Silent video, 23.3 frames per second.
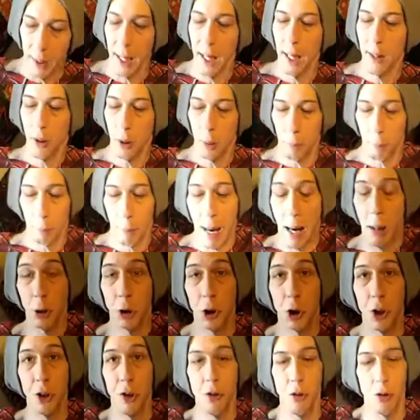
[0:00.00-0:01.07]
Again,
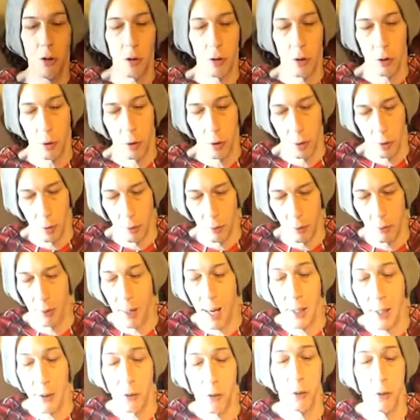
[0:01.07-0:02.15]
pouches
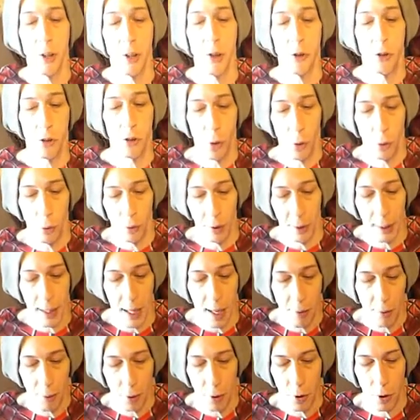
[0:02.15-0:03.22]
nicely sewn
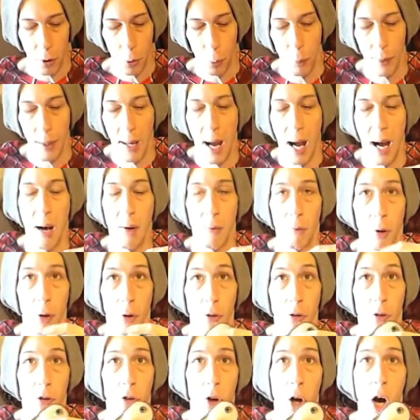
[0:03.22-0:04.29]
together. We have a
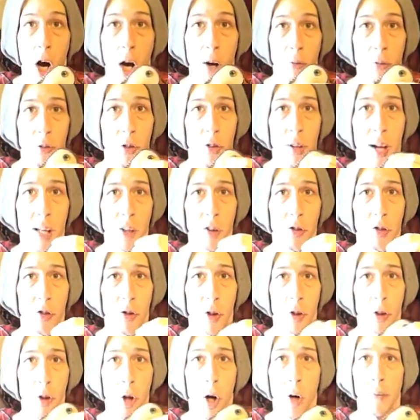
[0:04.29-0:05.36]
soft
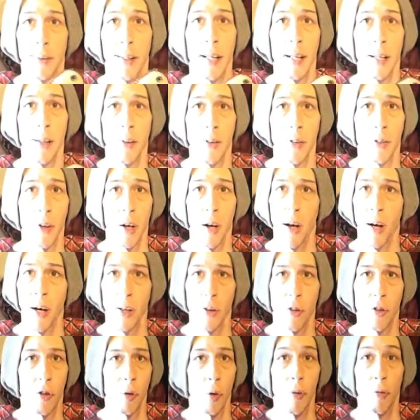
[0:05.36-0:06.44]
texture on the
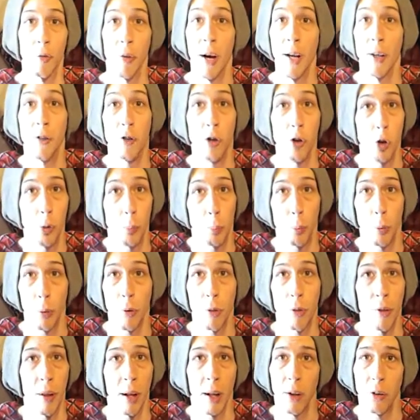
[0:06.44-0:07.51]
inside, so if I do put
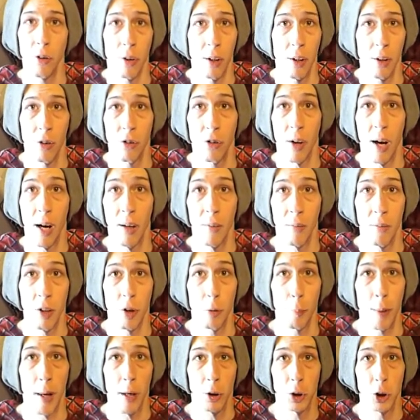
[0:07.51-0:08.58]
things inside of
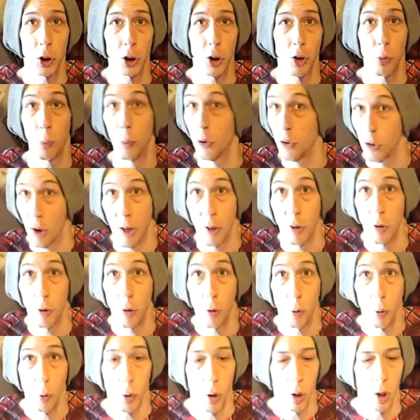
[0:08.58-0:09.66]
these pouches, which I
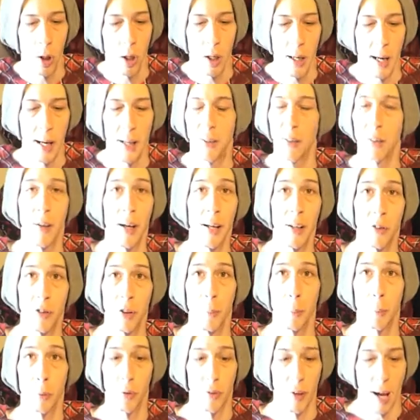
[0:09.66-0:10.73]
do, it's
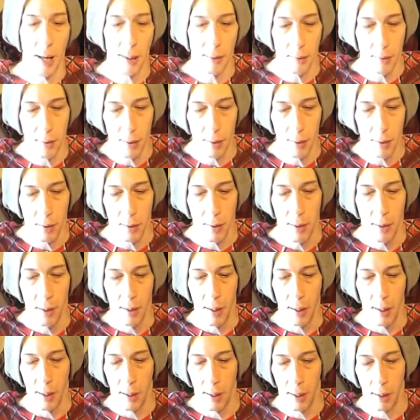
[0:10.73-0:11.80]
nicely protected
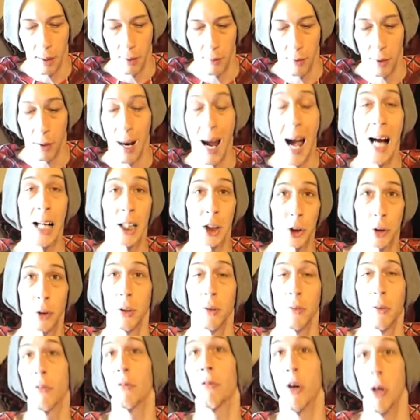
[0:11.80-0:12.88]
and they're actually
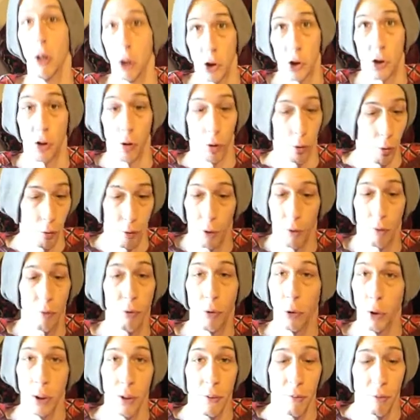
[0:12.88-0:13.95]
they're functional. They're
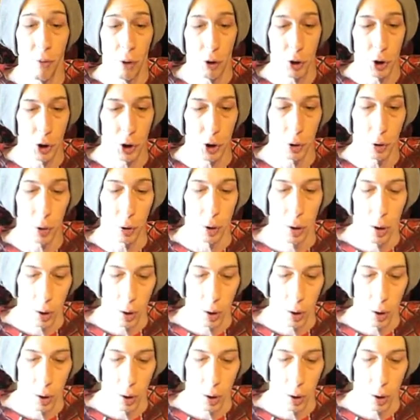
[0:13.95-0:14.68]
fully functional.